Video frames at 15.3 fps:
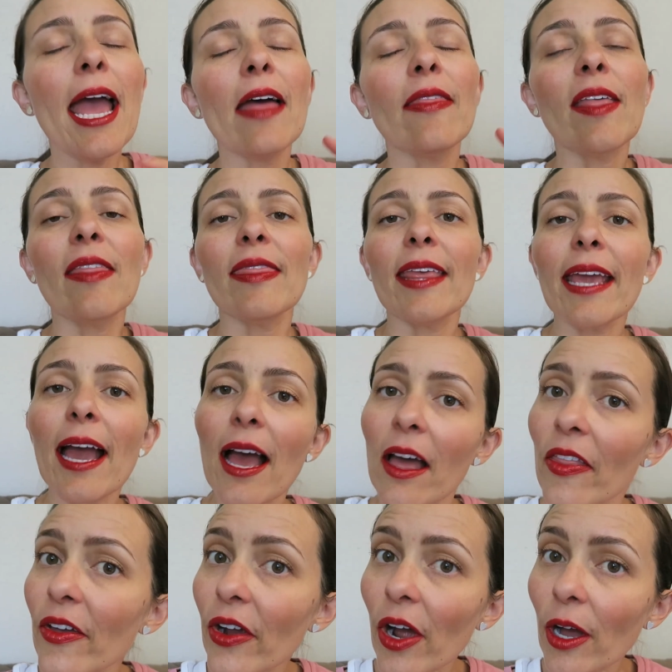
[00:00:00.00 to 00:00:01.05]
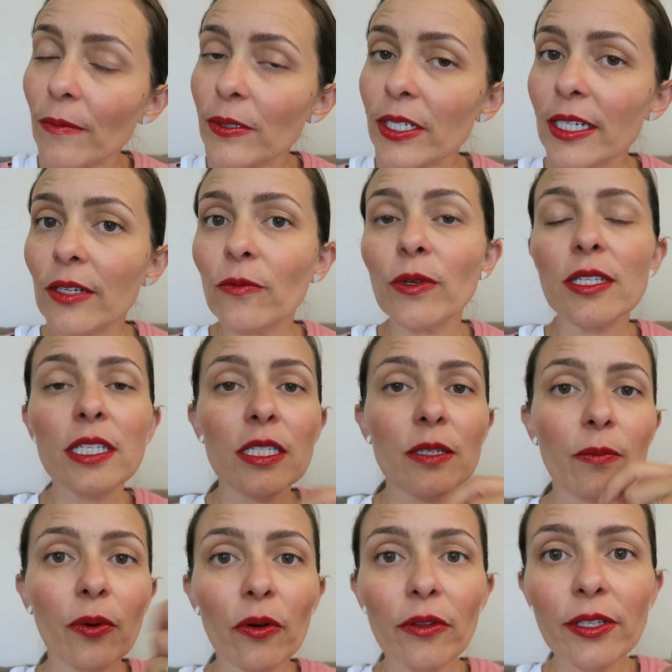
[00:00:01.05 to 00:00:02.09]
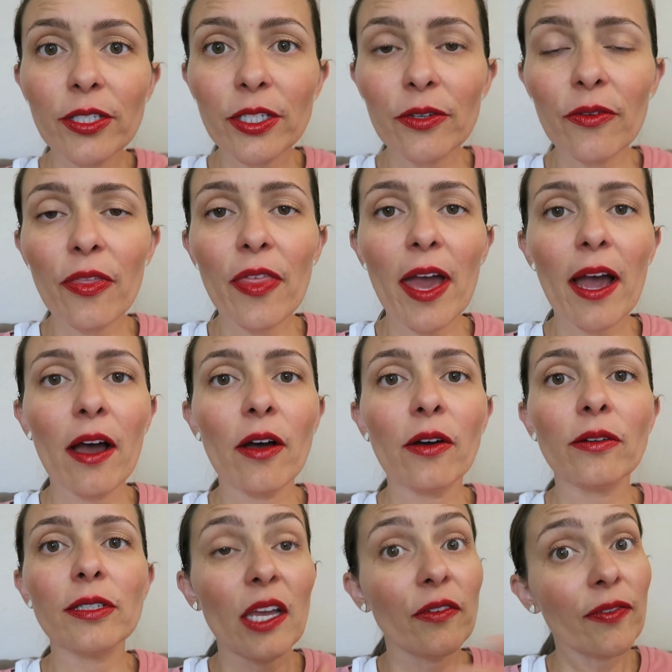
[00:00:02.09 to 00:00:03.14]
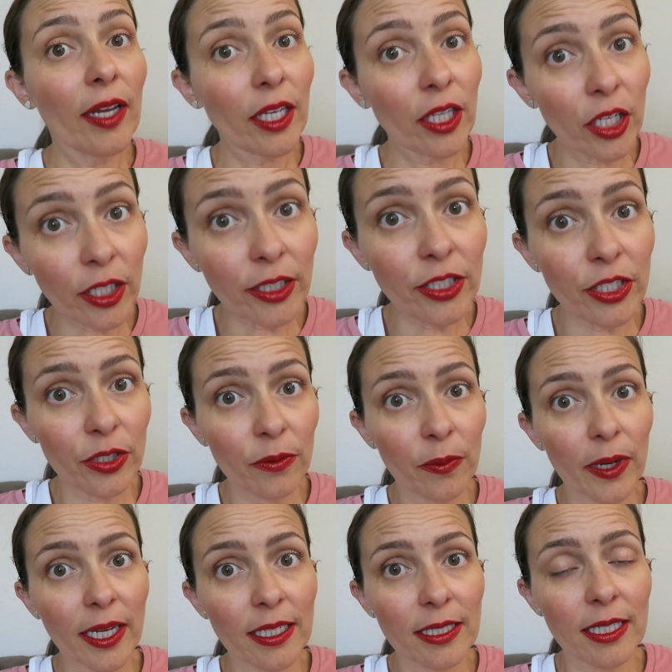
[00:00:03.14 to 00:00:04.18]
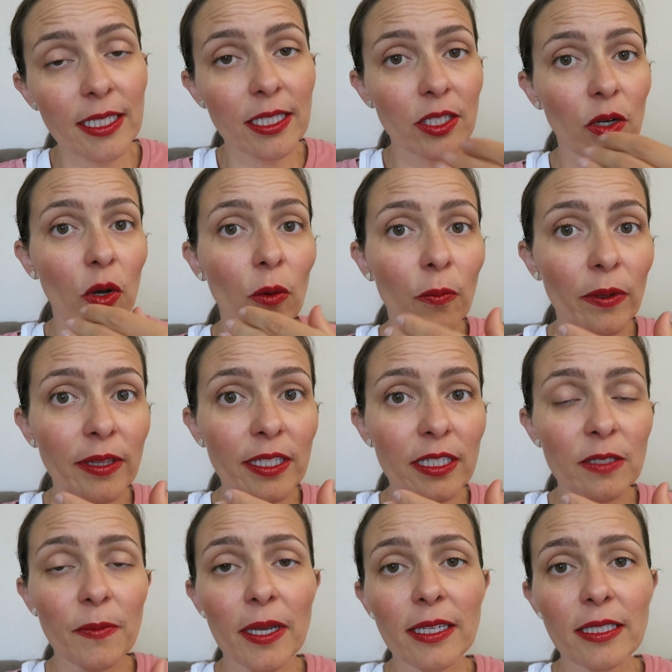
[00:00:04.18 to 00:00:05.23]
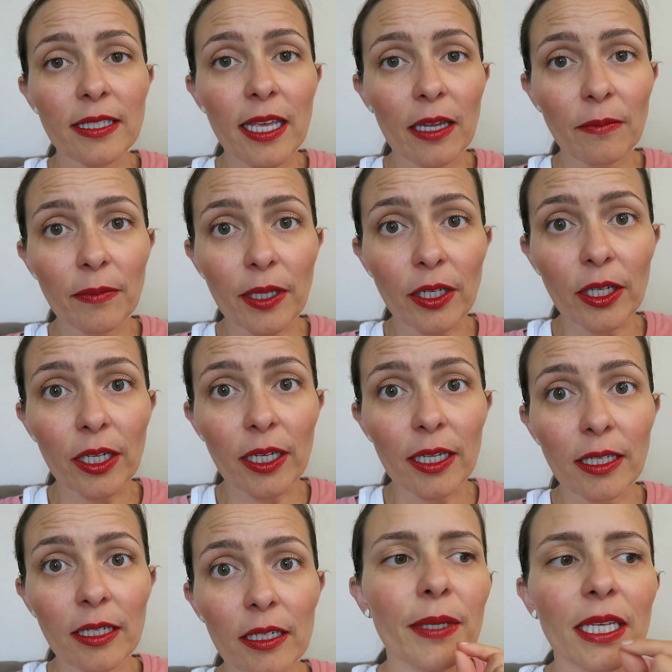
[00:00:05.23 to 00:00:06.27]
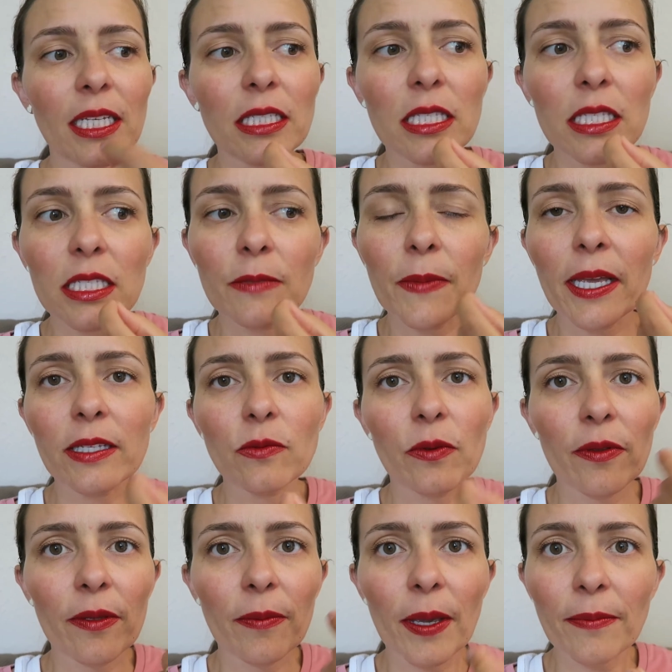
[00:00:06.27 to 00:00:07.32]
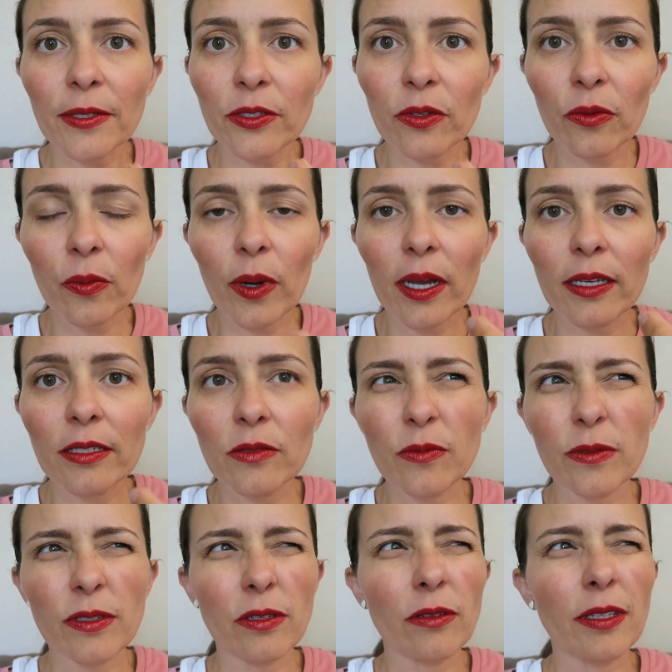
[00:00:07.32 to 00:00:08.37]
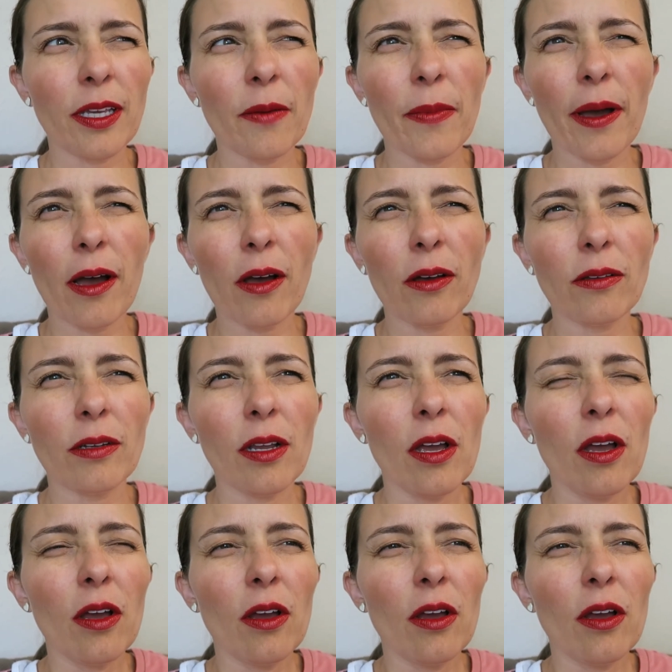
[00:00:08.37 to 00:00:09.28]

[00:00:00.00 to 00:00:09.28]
And then the other option was to pull the tooth out. If I could do braces to open the space, that'd be good, because the space where the baby tooth was only about,